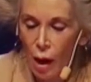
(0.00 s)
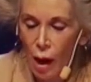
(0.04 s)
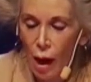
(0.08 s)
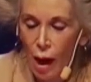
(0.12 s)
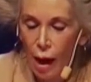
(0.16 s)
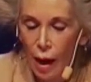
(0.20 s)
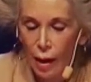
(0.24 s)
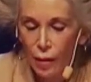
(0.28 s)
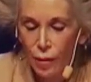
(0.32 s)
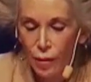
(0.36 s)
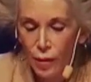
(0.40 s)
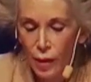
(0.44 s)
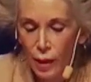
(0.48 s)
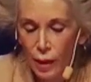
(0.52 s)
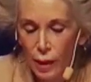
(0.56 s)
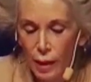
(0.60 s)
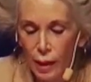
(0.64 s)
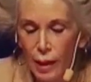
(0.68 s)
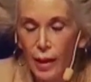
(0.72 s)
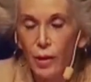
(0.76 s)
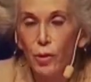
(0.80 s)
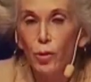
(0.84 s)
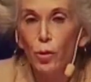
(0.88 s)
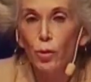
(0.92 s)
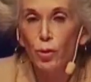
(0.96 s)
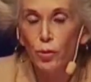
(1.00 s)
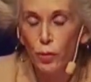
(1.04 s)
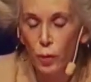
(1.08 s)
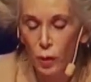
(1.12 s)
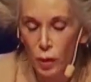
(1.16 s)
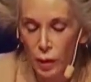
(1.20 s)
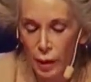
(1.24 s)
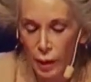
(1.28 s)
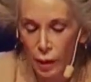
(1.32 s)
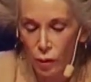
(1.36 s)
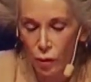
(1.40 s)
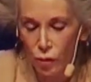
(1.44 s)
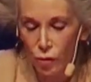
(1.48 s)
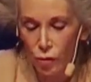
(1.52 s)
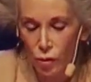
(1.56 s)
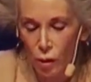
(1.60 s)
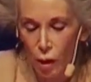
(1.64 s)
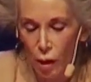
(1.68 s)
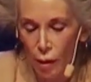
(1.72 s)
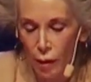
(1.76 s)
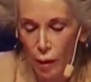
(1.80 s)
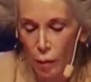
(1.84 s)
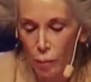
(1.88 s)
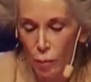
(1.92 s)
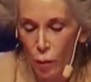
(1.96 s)
I think a useful legal
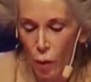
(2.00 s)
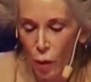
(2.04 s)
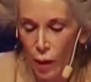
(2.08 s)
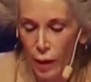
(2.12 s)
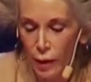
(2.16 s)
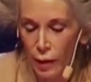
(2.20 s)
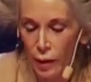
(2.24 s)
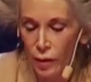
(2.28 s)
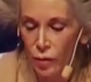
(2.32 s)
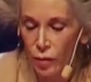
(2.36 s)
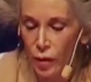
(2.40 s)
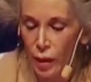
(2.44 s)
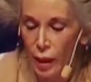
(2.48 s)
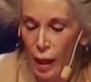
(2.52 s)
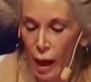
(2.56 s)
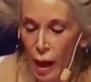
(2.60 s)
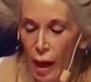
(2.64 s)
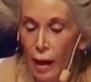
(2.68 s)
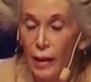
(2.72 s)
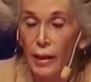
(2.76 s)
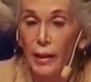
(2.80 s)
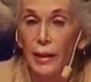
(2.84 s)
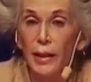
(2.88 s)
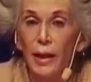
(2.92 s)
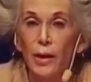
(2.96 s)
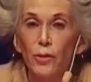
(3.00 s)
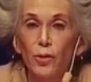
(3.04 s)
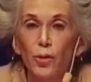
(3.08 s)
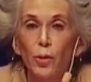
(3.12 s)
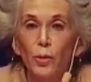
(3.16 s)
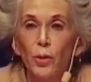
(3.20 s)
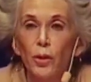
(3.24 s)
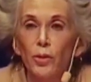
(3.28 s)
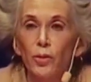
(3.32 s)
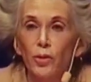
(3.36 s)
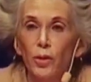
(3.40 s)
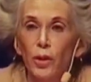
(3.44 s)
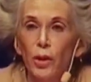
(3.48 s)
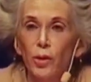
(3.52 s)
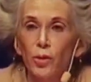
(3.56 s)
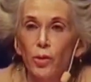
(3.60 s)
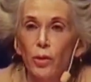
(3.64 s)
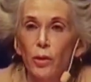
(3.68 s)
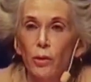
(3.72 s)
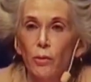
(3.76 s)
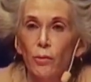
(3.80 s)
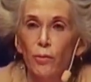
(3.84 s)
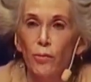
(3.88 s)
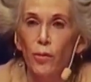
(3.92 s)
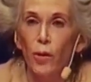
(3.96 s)
starting point is the Akiyesu
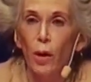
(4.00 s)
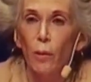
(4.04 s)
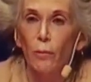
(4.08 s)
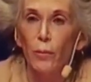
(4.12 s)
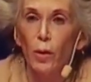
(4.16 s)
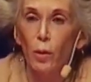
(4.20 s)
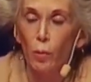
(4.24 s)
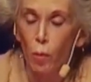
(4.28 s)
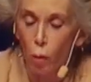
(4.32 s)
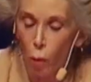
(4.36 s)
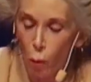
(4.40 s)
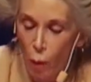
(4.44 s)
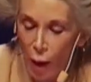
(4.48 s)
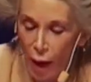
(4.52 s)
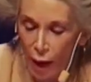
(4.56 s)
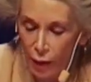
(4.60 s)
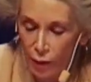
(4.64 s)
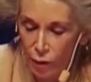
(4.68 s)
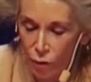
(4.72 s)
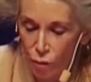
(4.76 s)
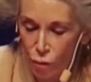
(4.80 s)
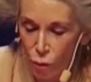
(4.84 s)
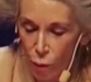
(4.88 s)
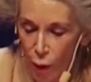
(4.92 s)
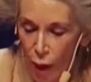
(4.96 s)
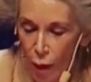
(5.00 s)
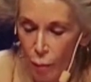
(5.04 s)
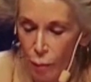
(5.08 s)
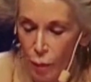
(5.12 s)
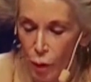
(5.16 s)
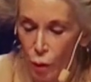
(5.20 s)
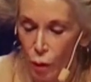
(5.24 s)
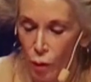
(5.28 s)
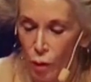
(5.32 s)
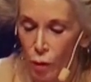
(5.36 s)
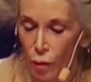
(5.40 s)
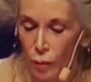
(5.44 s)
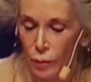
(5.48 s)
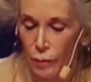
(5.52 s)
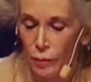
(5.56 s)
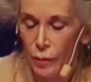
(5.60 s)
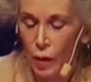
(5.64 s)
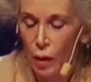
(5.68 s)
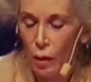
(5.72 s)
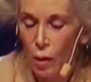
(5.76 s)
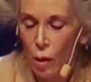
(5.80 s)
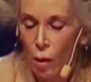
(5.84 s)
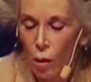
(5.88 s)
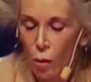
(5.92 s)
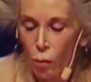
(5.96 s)
decision from the Rwanda Tribunal.
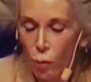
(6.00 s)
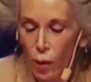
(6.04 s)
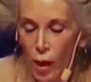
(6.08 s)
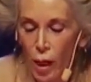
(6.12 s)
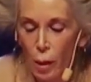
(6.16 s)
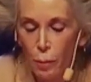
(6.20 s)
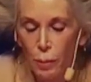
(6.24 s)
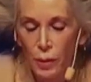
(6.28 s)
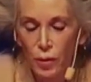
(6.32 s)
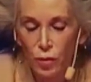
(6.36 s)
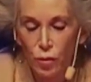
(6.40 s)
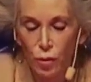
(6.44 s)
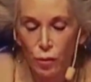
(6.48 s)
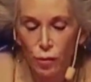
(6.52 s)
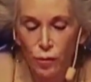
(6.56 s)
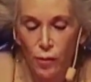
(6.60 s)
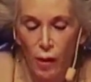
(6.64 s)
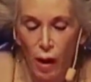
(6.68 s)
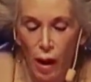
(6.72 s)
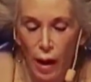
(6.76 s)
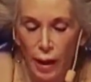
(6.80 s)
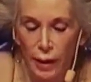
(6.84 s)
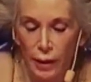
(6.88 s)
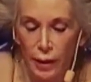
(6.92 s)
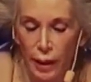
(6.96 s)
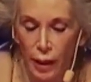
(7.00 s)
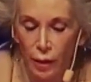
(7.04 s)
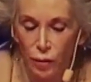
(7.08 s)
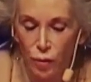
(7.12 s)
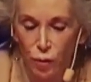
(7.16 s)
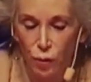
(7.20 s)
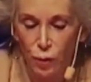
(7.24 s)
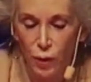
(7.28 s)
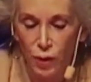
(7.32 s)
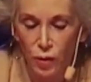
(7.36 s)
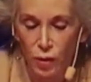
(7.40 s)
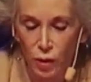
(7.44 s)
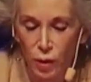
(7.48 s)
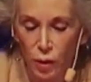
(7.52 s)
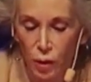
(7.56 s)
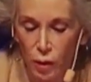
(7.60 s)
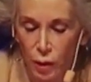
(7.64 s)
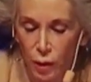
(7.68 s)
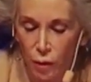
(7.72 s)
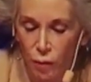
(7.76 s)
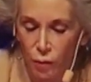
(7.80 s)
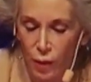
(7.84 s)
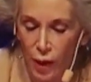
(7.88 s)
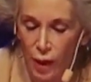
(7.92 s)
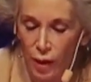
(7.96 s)
Rape is defined as physical
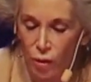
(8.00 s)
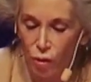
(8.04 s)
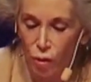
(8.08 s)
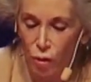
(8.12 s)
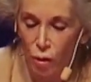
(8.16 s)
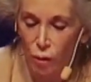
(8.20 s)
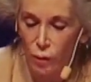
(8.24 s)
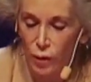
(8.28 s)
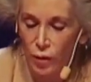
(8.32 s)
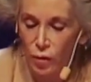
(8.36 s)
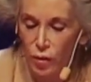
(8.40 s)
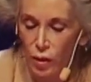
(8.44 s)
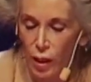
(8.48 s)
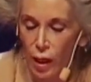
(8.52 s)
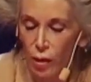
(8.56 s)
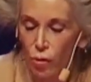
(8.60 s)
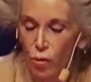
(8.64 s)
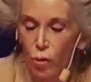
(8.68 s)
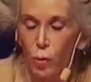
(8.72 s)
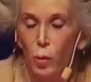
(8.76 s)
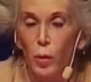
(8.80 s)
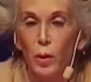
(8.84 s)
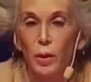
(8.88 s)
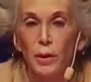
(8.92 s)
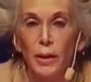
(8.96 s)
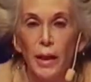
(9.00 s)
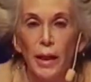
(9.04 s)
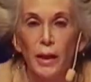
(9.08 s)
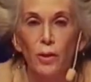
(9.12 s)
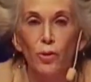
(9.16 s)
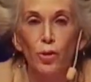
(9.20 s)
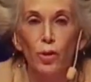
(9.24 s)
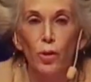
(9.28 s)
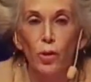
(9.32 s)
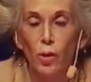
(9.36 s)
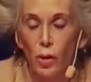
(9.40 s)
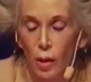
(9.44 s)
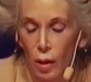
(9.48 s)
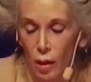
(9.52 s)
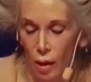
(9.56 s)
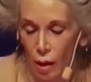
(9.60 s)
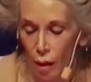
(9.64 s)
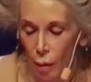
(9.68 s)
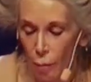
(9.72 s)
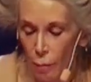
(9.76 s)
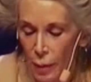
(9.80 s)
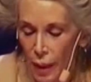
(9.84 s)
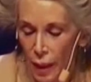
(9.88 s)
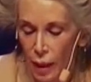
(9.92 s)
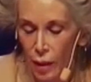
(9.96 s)
invasion of a sexual nature
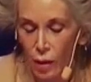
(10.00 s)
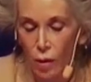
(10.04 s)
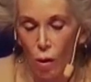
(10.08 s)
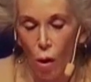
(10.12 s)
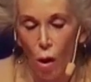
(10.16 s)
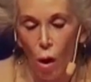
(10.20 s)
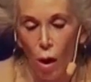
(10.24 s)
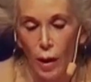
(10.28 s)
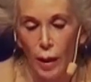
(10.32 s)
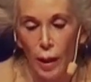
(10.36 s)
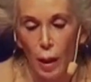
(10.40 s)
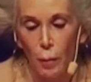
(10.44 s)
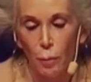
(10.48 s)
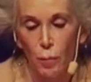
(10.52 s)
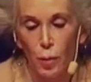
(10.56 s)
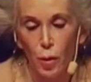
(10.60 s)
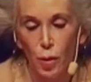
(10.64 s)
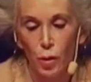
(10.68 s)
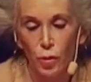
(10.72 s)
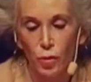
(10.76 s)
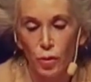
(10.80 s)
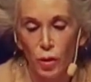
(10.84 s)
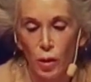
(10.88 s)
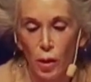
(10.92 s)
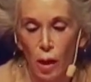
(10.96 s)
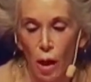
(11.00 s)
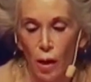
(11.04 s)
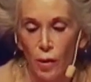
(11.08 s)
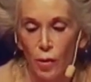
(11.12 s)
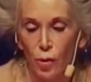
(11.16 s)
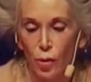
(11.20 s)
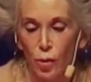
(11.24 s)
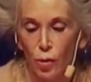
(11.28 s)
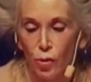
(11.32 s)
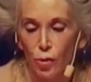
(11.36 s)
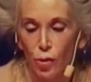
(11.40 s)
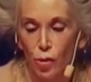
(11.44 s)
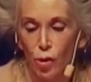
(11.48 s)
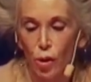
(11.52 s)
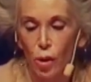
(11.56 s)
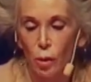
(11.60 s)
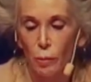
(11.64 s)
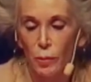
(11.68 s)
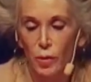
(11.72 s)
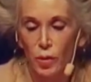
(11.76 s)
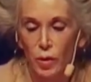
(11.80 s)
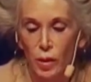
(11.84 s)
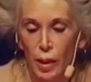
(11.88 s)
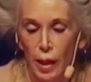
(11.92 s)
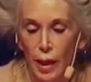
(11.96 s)
committed on a person under
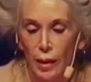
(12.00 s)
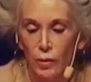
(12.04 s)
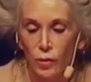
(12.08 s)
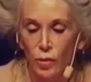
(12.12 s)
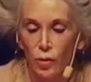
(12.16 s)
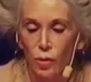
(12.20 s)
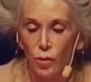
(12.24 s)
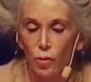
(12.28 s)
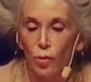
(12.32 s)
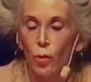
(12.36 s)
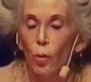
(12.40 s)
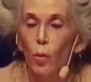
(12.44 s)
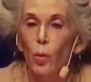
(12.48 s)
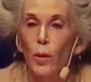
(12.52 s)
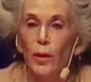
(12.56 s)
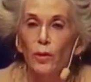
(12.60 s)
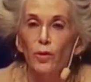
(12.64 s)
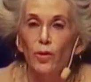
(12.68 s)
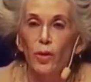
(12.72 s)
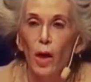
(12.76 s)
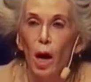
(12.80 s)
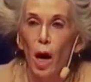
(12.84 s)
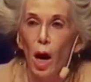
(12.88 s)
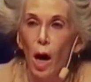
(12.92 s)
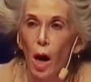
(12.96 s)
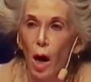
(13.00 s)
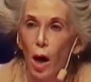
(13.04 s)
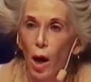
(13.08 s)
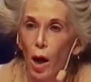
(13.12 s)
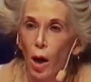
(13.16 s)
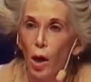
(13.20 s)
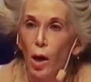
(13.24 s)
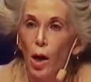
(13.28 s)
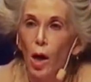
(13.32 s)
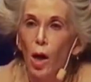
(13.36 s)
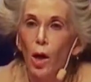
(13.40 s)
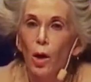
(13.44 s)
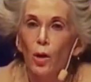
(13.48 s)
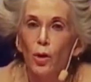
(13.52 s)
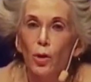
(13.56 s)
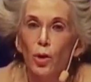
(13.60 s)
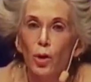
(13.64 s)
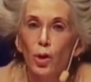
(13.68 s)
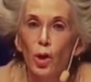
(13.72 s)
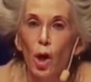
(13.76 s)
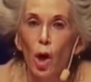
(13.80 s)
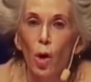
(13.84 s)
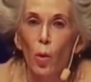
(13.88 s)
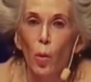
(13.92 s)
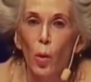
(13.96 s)
circumstances which are
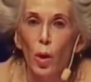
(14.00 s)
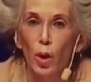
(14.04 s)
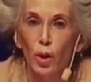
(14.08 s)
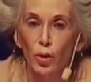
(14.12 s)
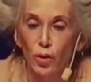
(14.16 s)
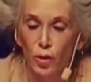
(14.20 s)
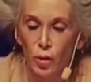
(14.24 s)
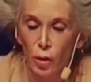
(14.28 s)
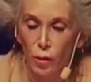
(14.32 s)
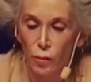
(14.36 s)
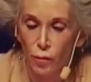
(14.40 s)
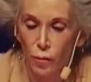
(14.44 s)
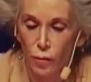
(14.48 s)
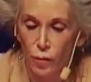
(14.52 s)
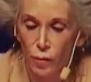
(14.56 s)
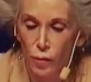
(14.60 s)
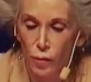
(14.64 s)
coercive.